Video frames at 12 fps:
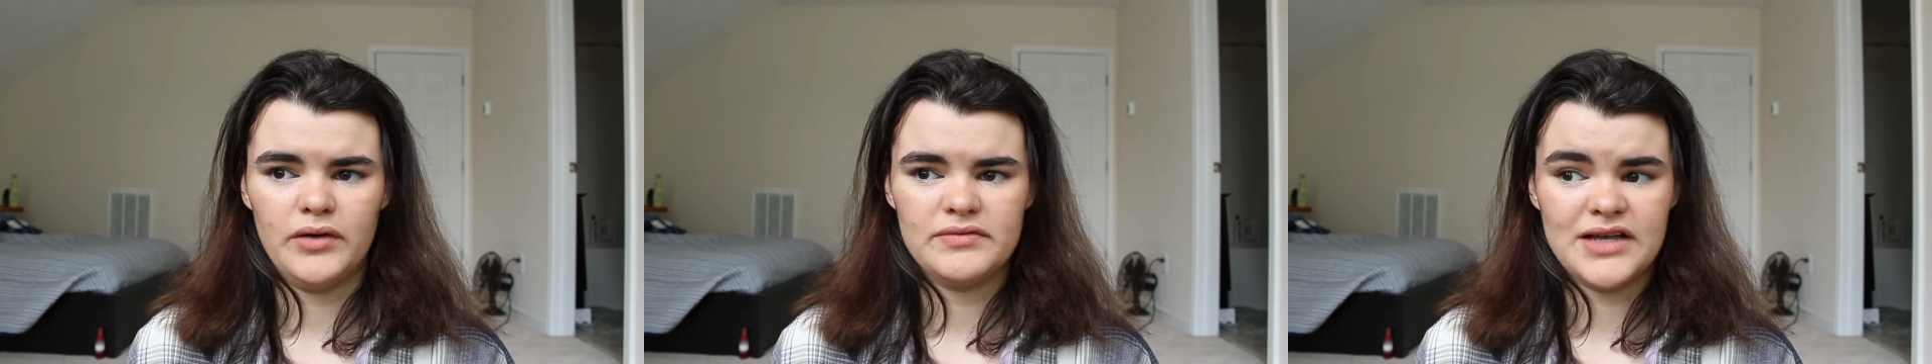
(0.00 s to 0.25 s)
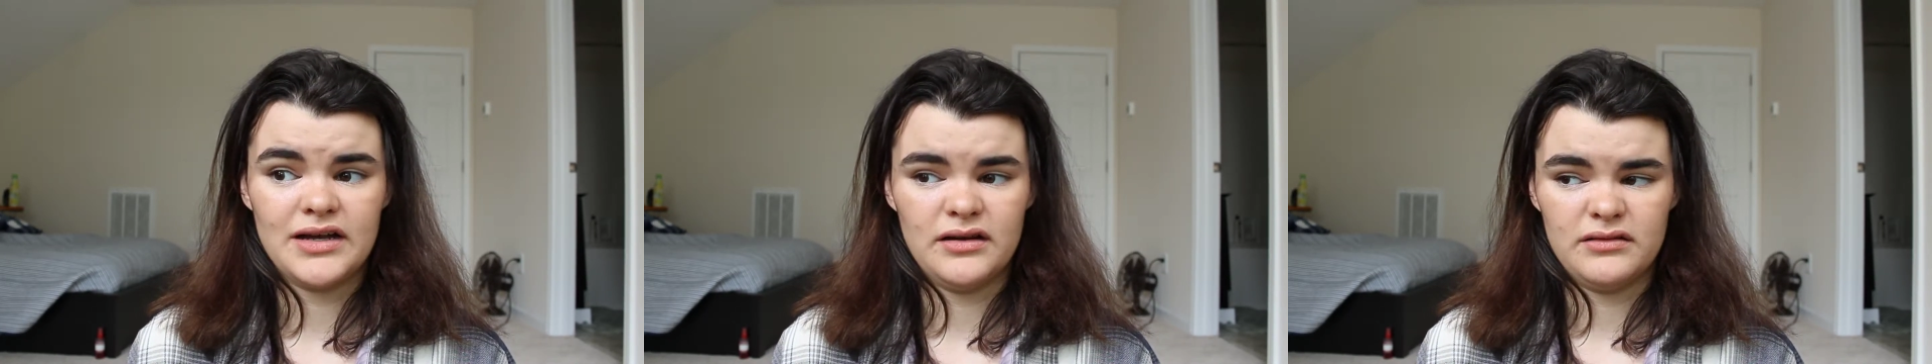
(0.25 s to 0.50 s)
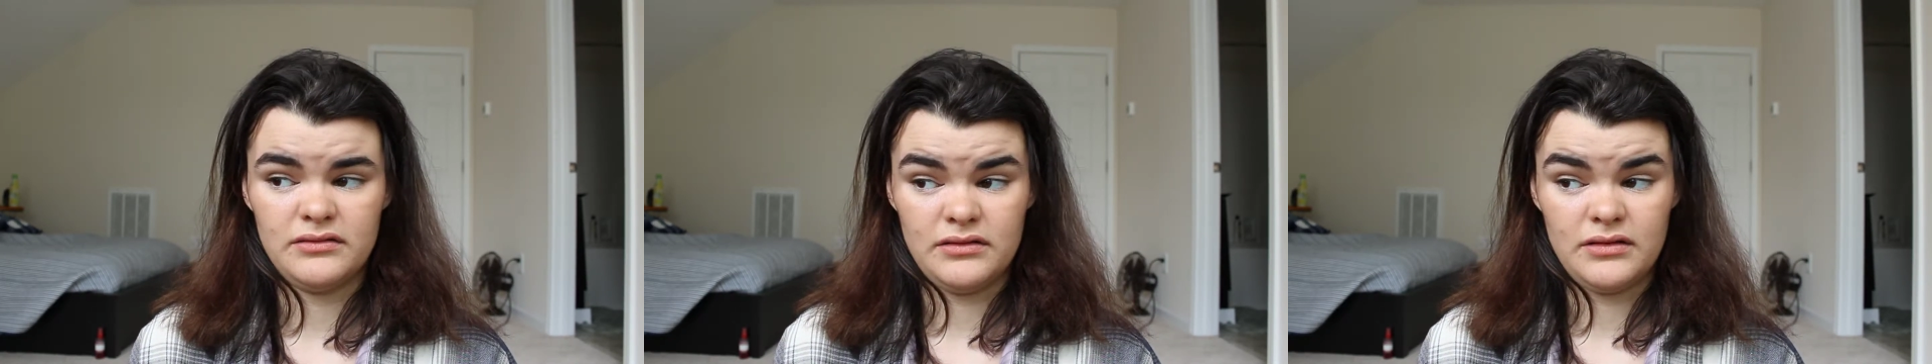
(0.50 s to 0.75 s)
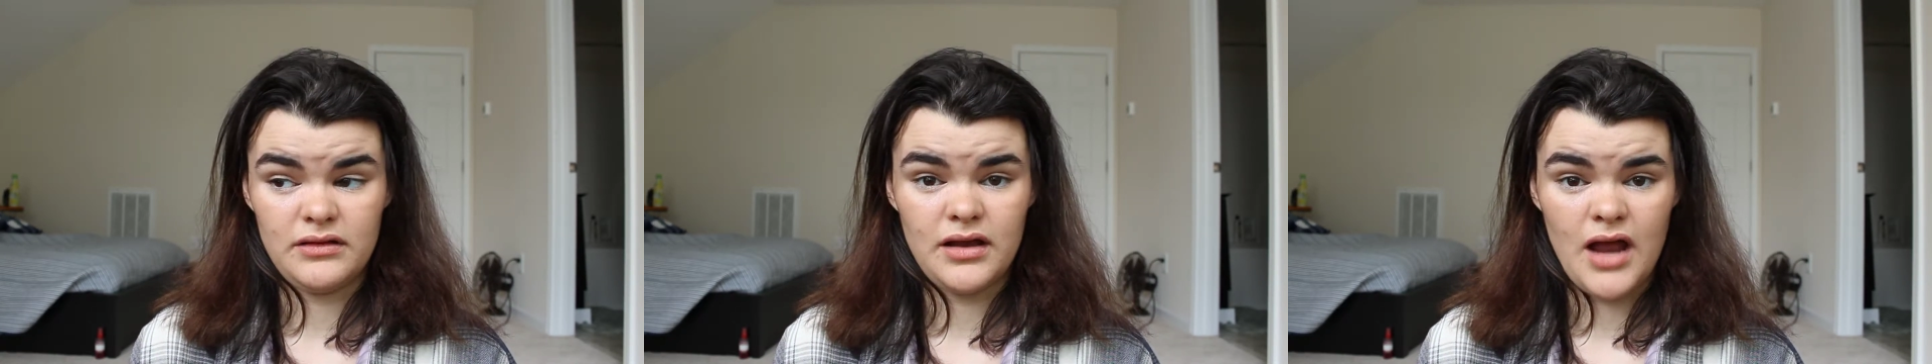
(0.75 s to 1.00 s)
It was like
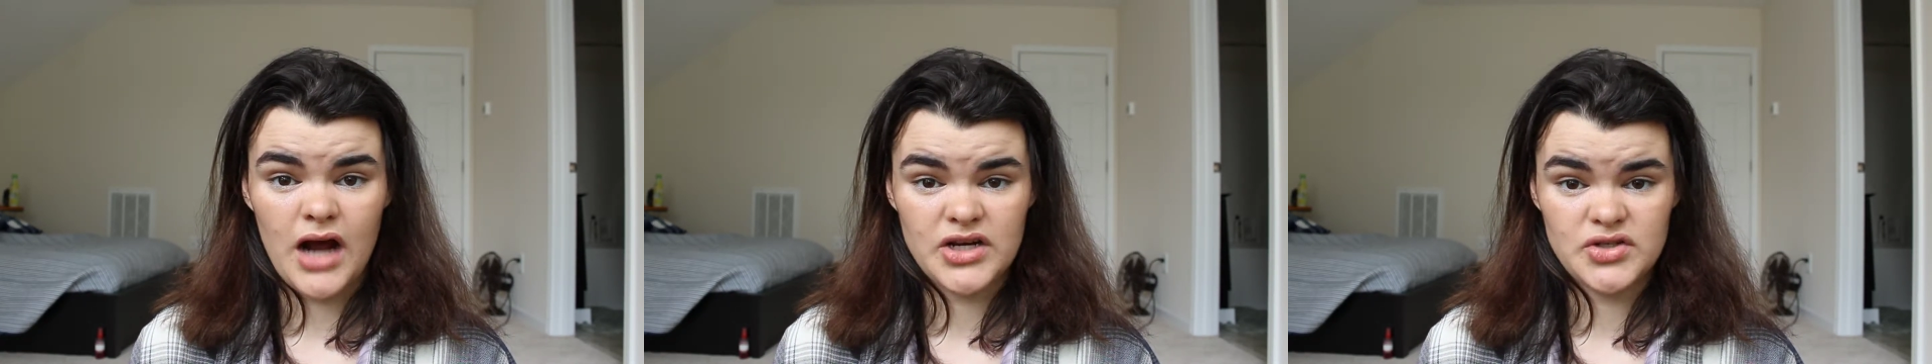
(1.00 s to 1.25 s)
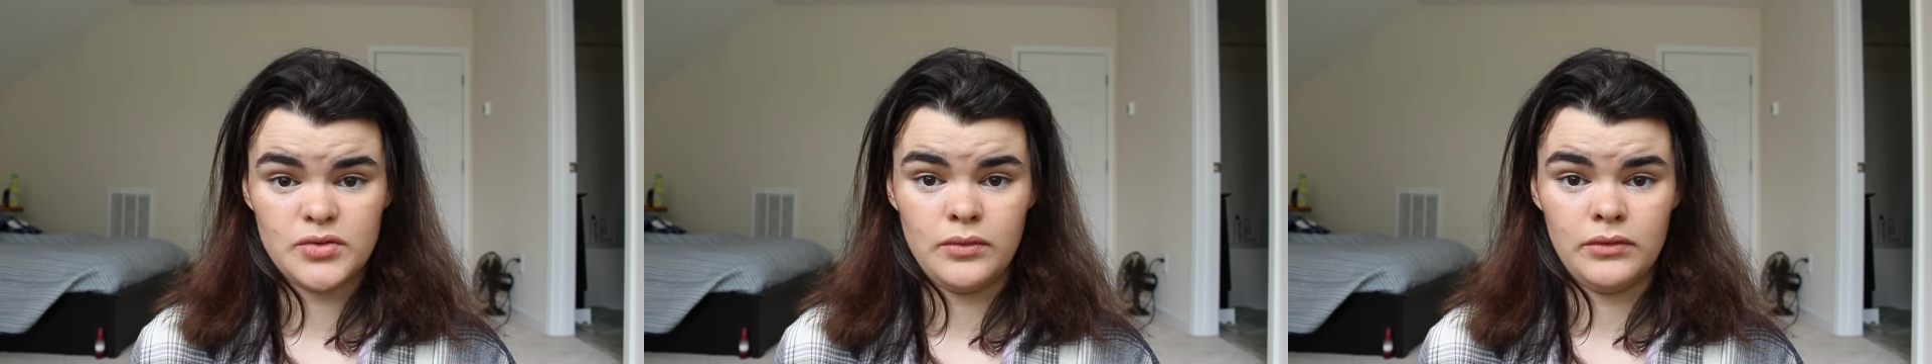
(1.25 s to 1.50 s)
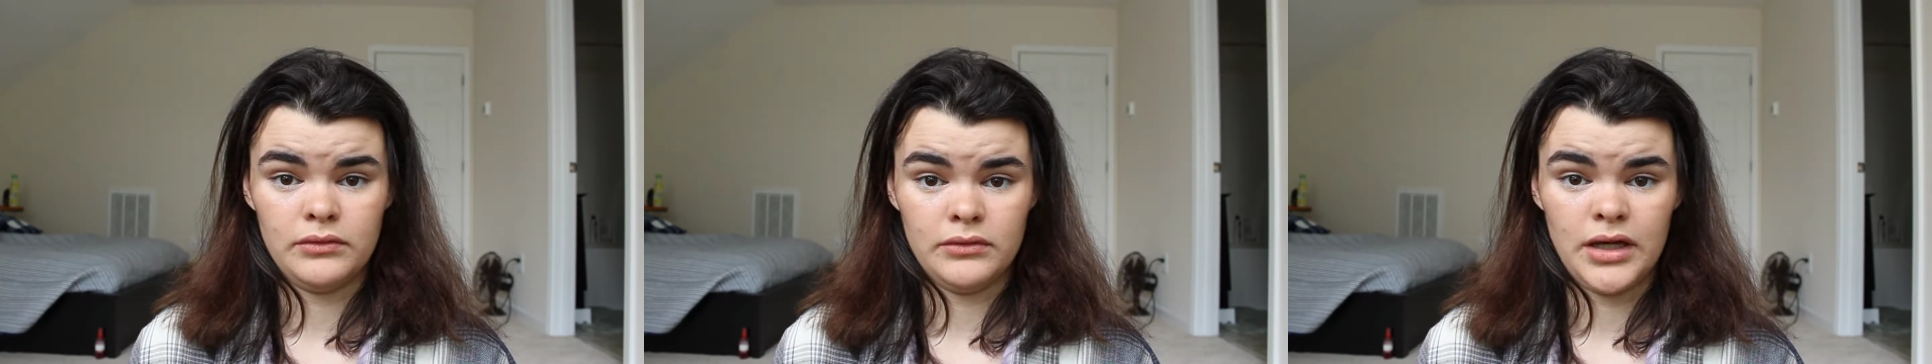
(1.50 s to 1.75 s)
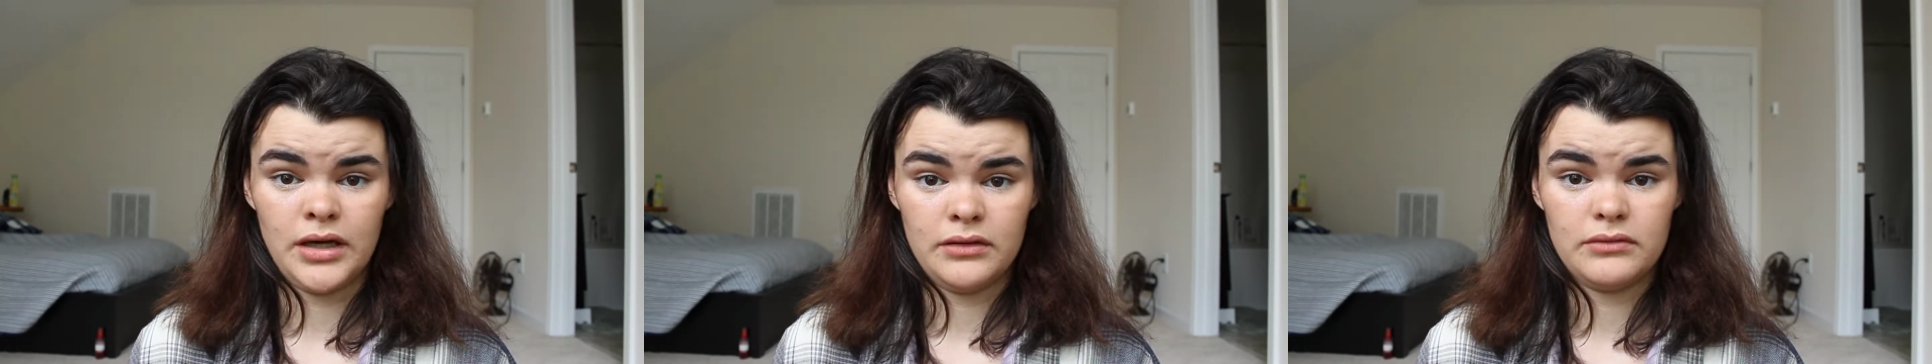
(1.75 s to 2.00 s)
an actual
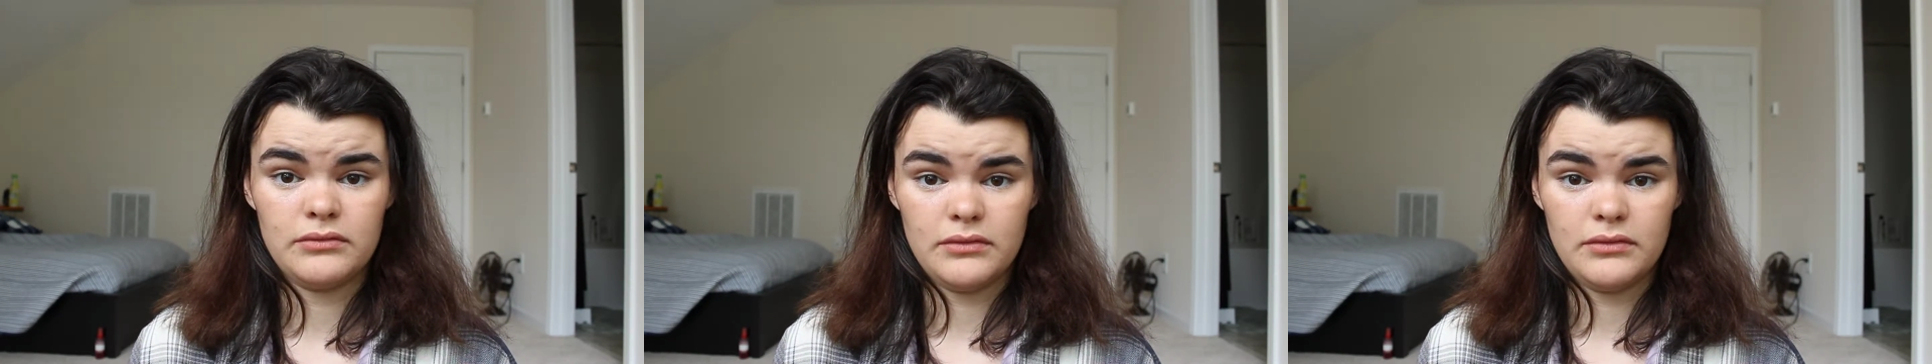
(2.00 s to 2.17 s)
like